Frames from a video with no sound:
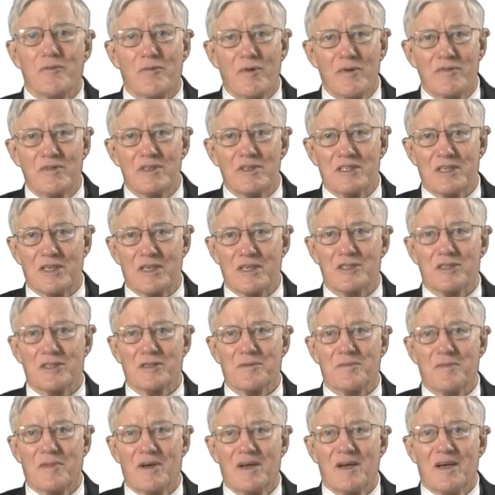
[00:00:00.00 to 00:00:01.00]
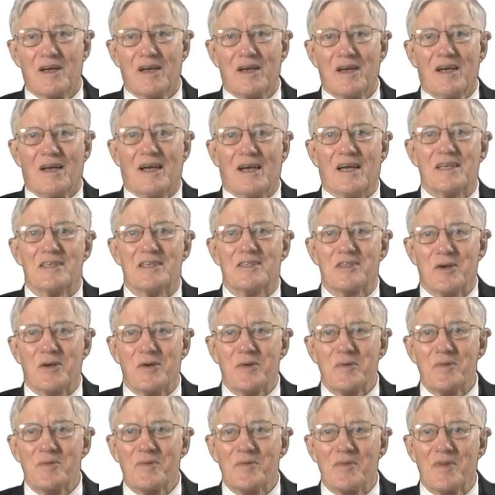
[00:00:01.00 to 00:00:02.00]
River System. And
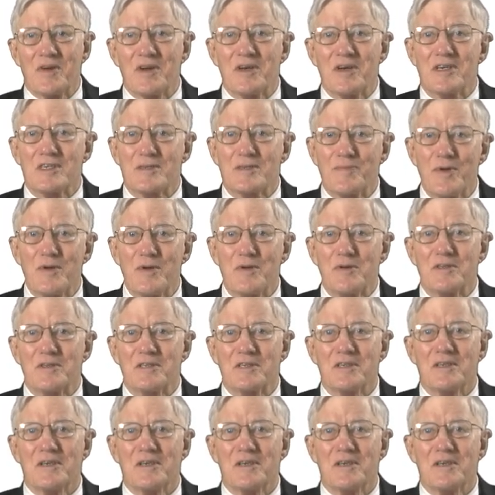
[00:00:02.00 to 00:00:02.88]
so there are disputes